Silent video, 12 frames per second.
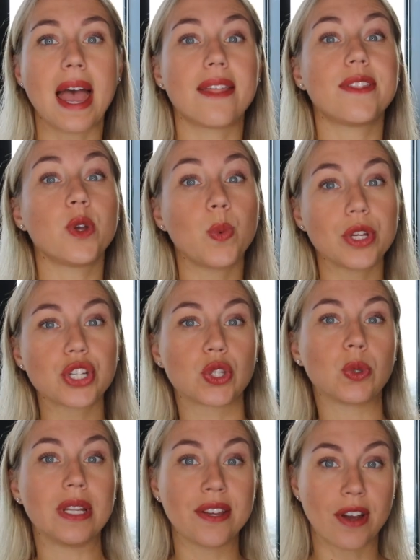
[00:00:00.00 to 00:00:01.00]
and they wish
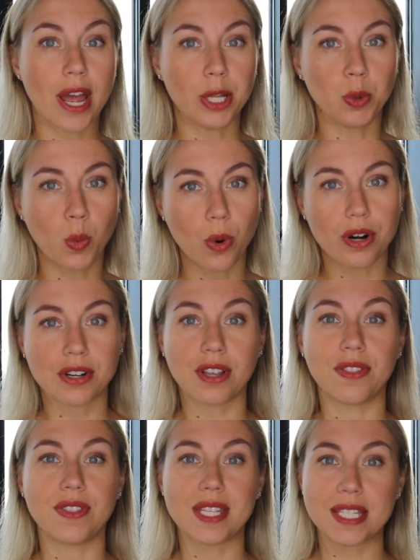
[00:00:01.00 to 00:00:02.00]
to live and work
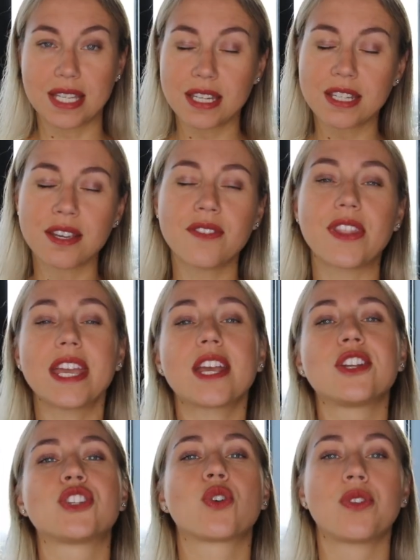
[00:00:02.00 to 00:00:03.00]
in this city, they
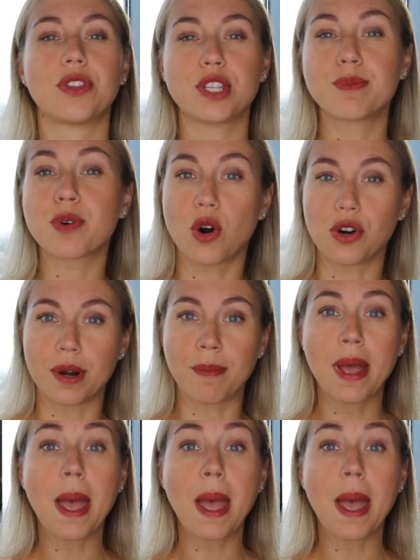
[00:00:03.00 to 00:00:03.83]
can join this program.